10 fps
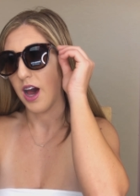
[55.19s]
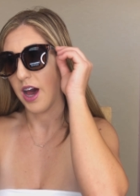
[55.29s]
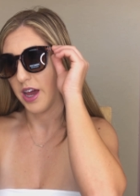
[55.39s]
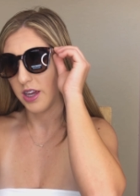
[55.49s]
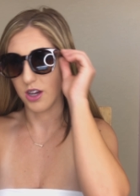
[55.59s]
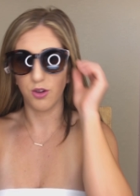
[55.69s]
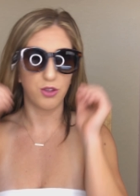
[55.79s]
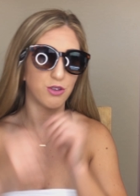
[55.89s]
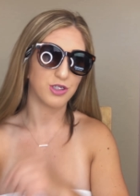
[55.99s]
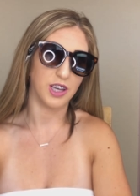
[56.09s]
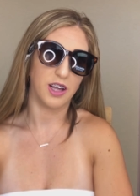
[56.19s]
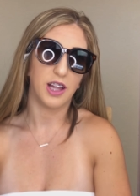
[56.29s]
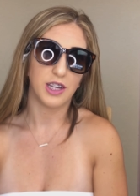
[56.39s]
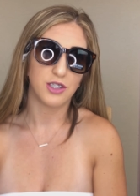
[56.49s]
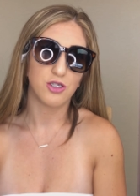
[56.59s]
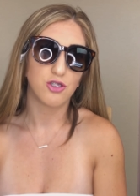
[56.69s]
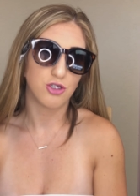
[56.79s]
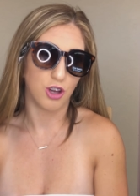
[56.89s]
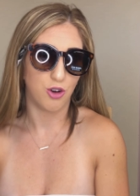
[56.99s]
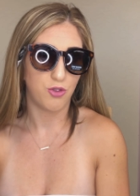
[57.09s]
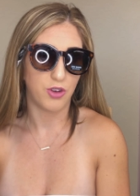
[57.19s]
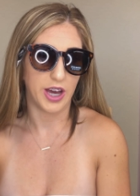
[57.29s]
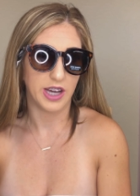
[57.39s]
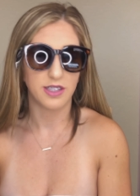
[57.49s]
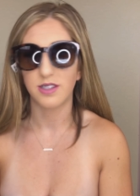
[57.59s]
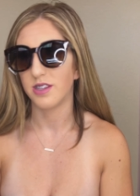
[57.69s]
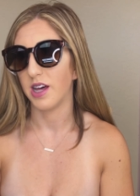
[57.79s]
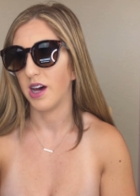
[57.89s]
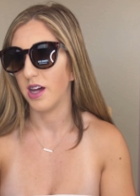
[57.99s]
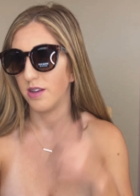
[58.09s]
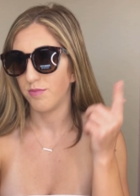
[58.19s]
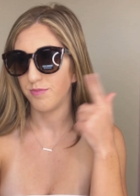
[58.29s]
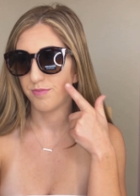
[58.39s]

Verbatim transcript: I go through sunglasses so fast that